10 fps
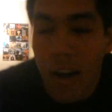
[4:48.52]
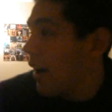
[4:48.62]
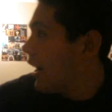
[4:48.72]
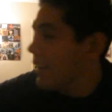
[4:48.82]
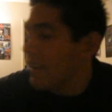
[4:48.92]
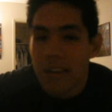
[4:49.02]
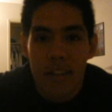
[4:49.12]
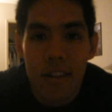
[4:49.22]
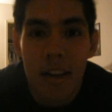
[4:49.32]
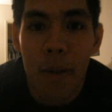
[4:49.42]
All right,
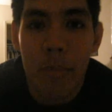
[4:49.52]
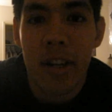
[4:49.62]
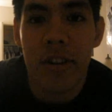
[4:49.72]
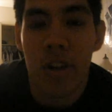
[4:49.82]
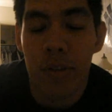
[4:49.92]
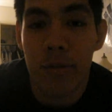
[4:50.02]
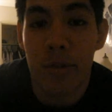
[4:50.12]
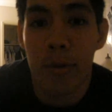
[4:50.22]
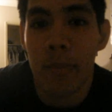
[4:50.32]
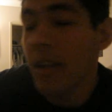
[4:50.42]
I'm here in Joe's
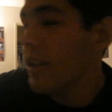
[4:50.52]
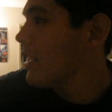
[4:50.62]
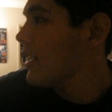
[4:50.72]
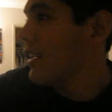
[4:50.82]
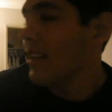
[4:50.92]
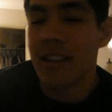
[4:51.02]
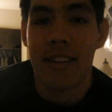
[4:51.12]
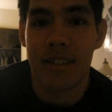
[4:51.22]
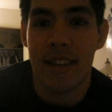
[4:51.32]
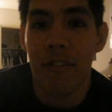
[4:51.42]
room.
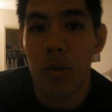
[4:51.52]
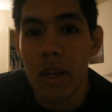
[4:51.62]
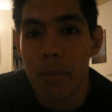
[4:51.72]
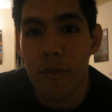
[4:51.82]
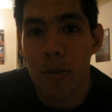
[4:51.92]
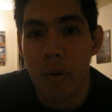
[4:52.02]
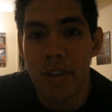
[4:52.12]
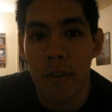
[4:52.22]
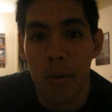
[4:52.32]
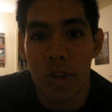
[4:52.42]
Listen, every week before we
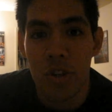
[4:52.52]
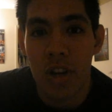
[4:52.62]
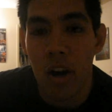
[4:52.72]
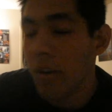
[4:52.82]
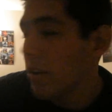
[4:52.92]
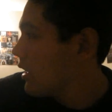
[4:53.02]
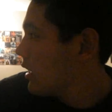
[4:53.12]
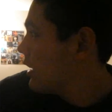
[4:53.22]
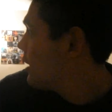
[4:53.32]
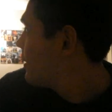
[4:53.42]
film the show,
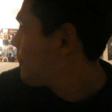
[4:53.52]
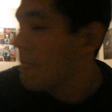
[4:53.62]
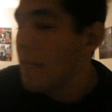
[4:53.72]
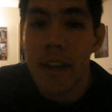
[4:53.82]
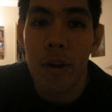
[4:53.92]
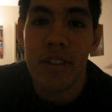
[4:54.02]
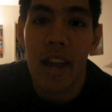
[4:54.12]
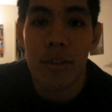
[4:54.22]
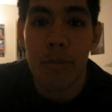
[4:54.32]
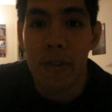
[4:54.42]
he always
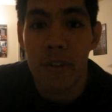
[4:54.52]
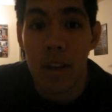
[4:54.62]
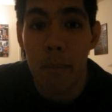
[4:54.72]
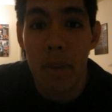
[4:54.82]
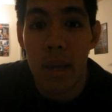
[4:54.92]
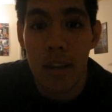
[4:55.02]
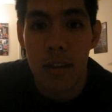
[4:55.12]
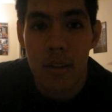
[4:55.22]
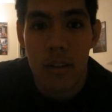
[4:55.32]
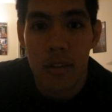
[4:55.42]
asks me for like a minute
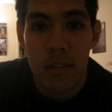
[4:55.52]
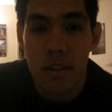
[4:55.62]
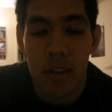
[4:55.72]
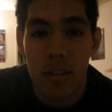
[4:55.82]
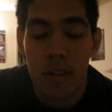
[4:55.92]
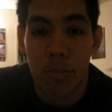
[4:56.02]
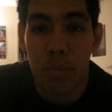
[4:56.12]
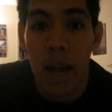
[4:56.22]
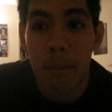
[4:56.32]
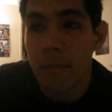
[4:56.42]
to
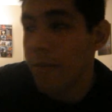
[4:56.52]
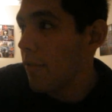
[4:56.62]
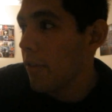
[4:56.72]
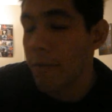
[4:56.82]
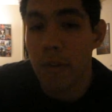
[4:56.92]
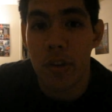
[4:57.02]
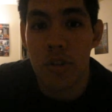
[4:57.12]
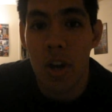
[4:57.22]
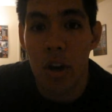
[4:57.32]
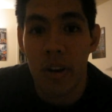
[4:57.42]
prep for the
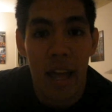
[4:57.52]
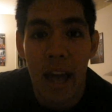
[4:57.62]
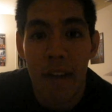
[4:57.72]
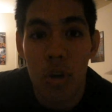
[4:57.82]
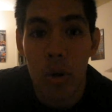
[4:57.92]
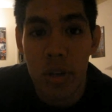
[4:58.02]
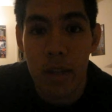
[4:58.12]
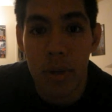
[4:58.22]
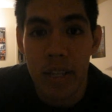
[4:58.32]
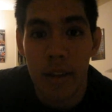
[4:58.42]
show, and I have no
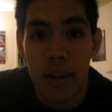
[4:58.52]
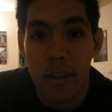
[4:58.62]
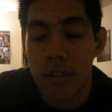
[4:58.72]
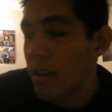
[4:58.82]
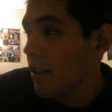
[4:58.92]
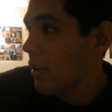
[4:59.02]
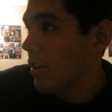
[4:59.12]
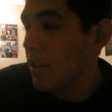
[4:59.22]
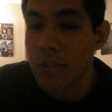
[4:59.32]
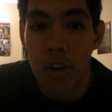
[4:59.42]
idea what he does.
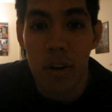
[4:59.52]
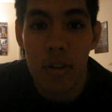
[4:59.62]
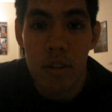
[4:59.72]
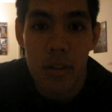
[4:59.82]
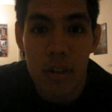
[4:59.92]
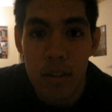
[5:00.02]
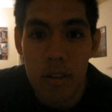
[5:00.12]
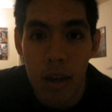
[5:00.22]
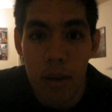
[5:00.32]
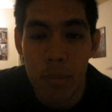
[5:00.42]
So
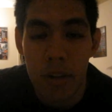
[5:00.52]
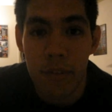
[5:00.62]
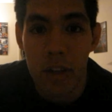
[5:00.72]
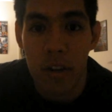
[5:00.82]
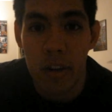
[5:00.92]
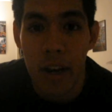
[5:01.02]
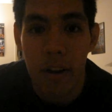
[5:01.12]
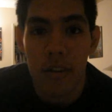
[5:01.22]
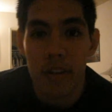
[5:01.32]
I'm here to figure it out.